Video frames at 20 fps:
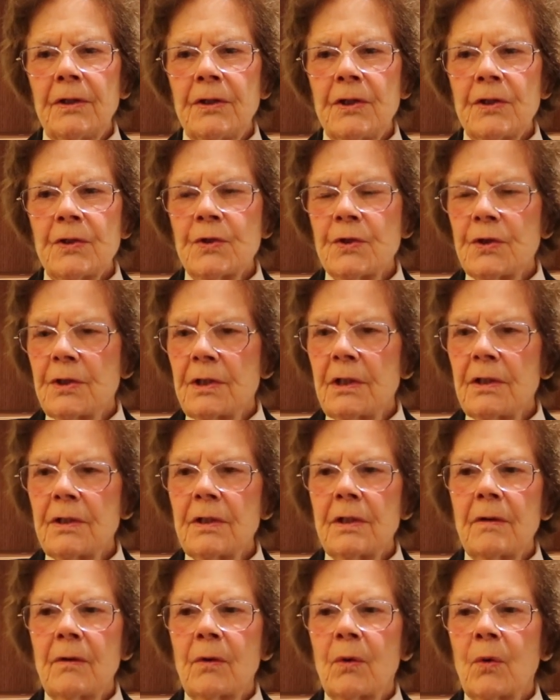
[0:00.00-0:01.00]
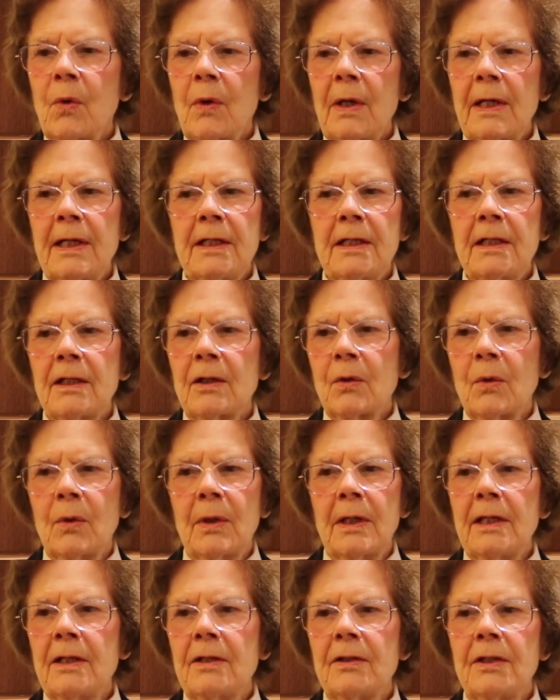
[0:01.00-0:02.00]
just
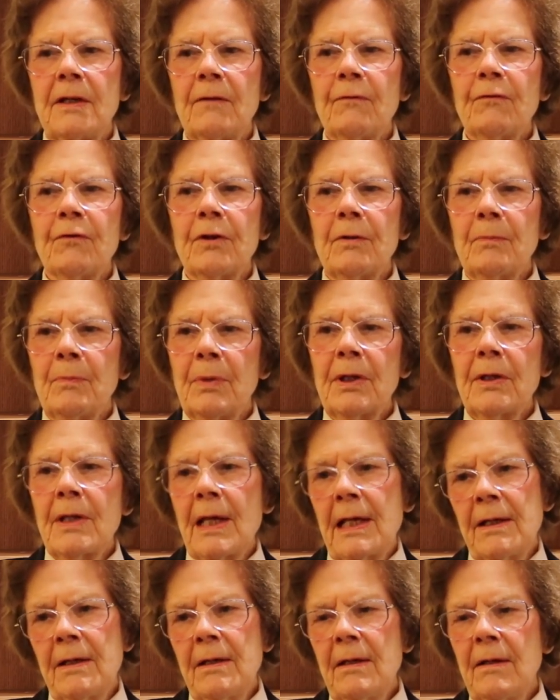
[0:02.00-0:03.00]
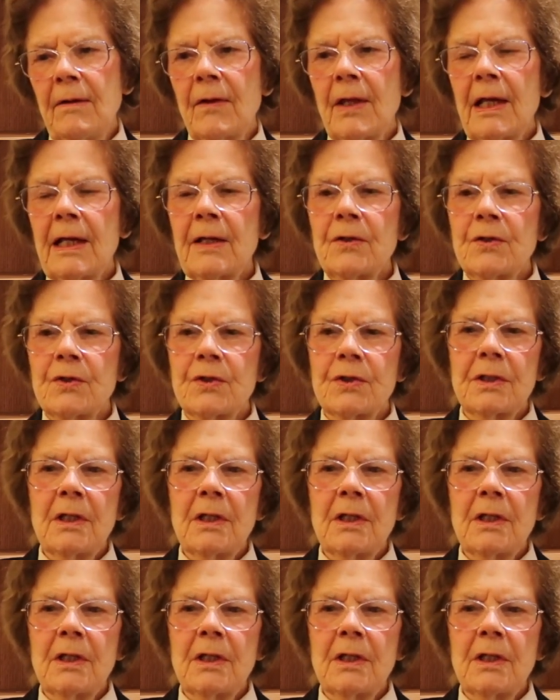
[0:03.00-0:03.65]
quite different. But then